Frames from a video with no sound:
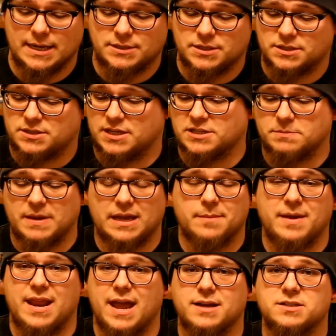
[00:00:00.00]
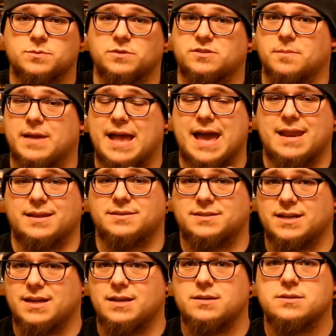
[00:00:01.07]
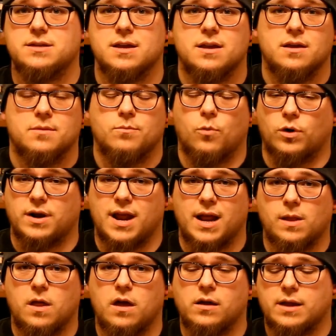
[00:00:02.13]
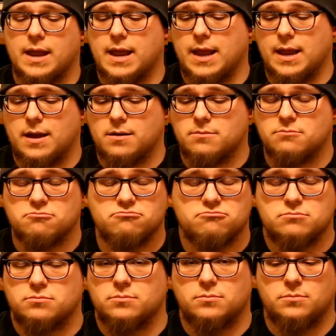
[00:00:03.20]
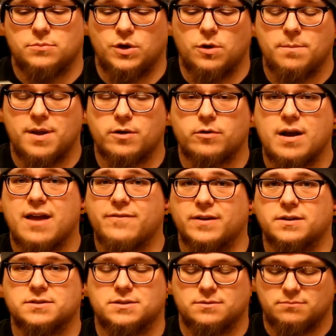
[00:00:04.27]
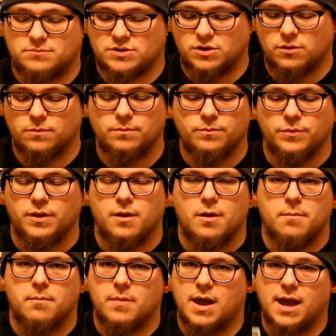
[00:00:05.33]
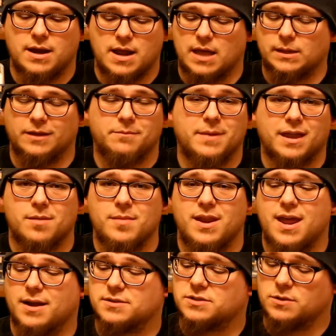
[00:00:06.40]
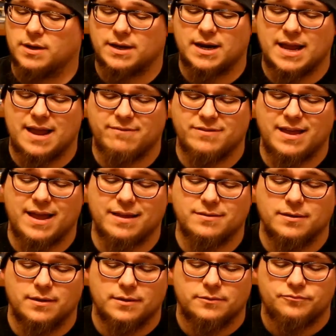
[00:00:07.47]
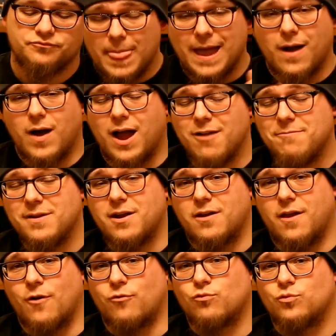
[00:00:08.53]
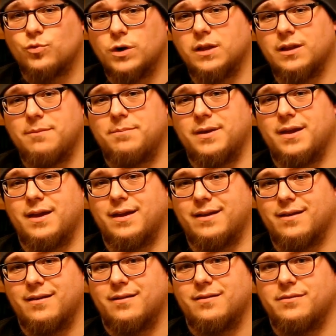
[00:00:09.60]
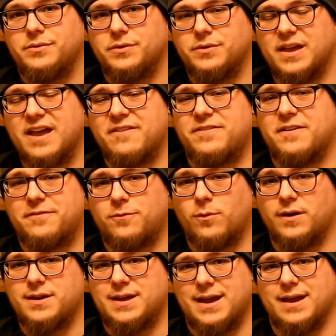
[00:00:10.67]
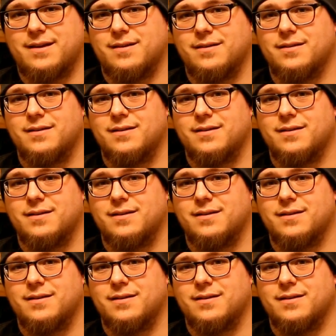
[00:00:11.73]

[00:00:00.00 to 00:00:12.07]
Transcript: it's Mega Man X with some added scenes, more dialogue, and better graphics. So, and I love Mega Man X, so I gotta have that. Now, I've been on a really big FF4 kick,